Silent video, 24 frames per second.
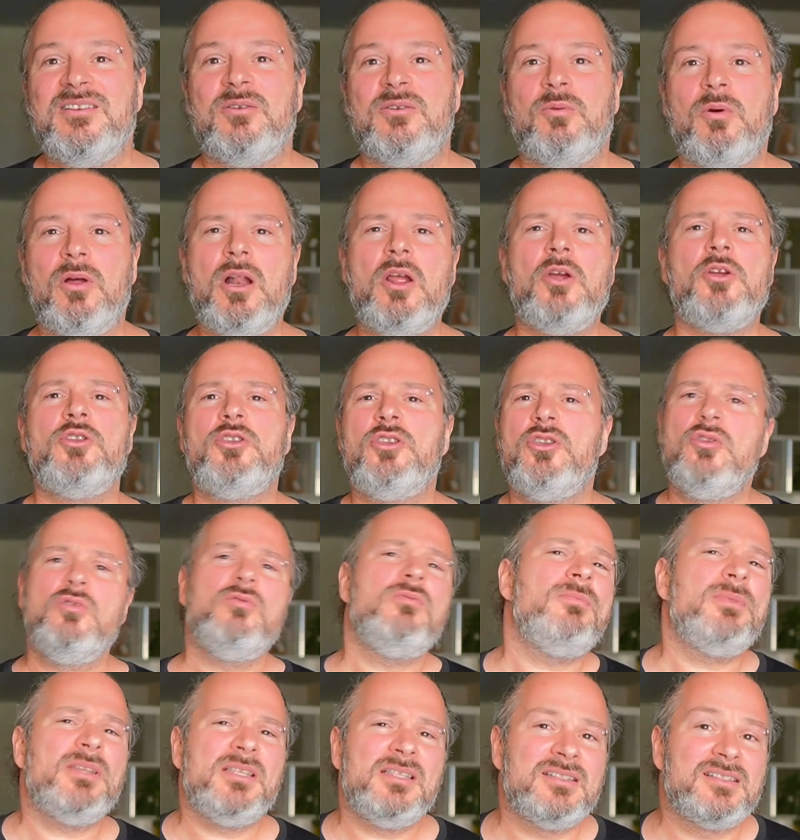what are
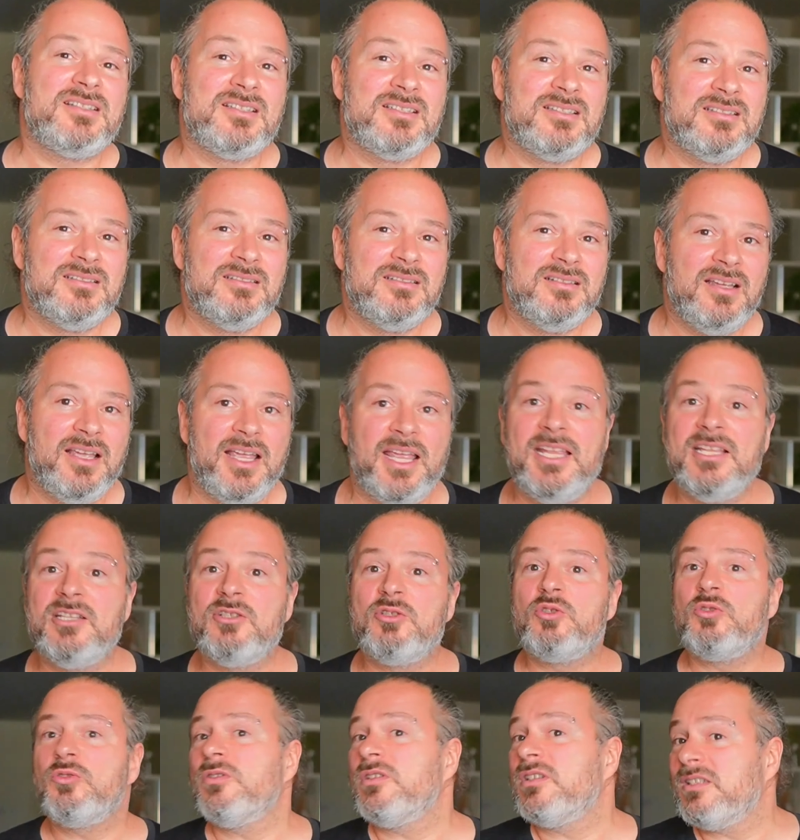humans
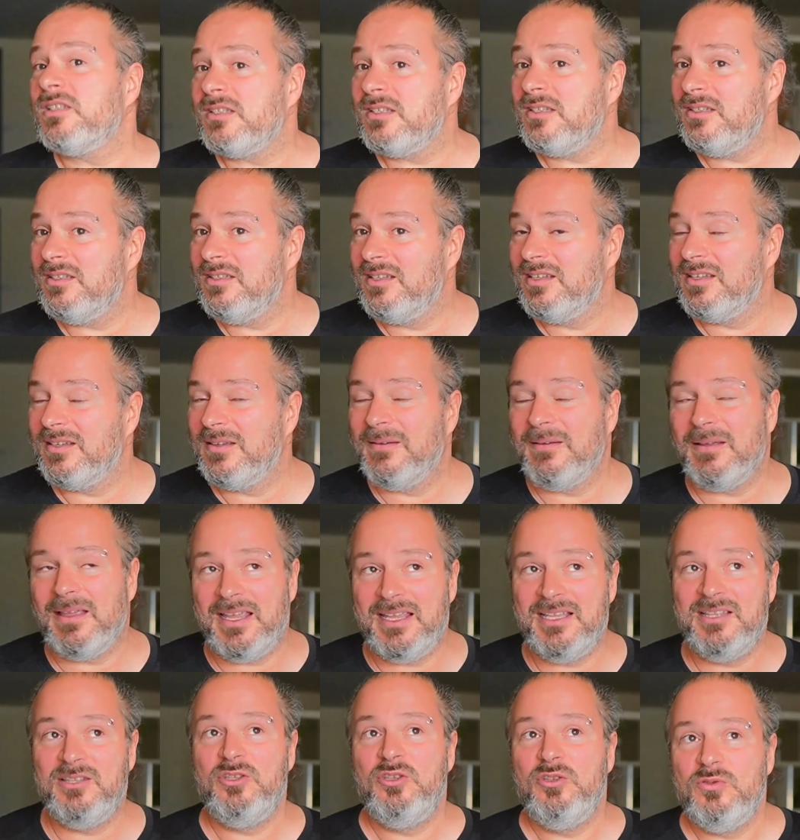interested
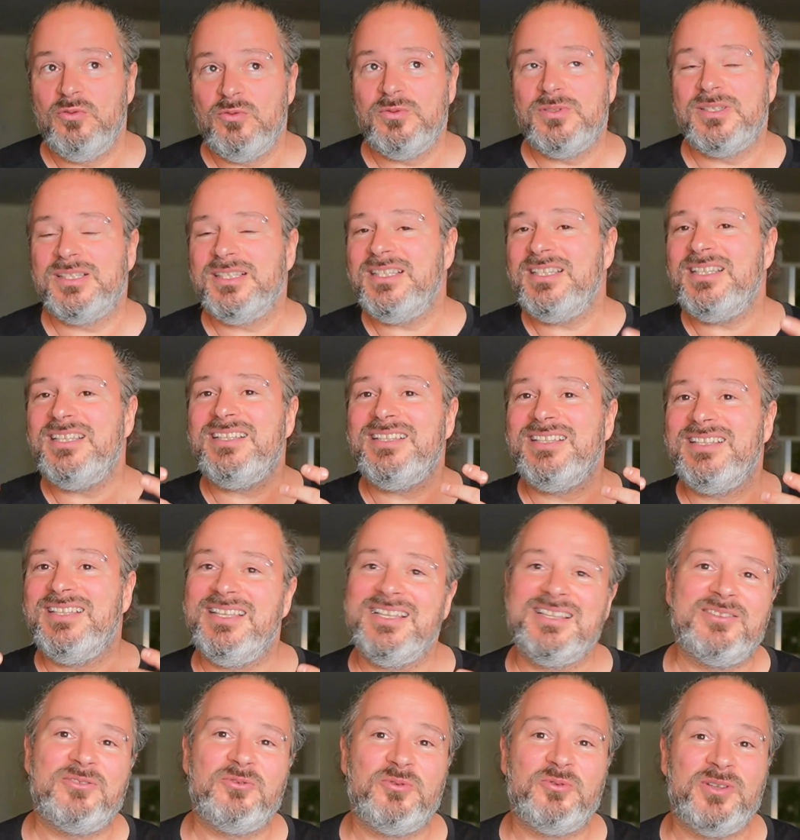in using the
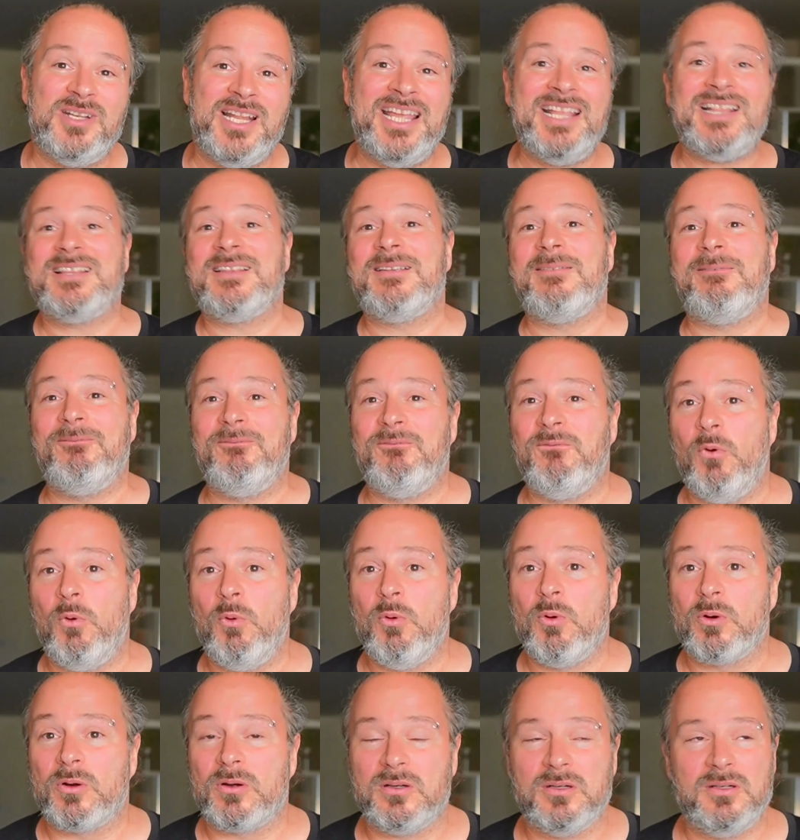internet
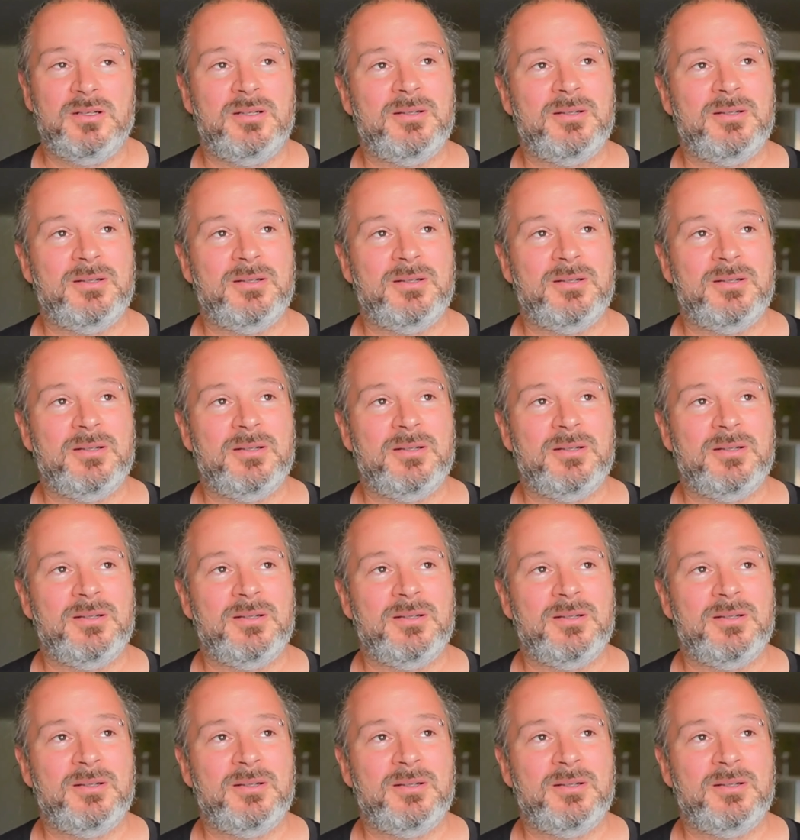for?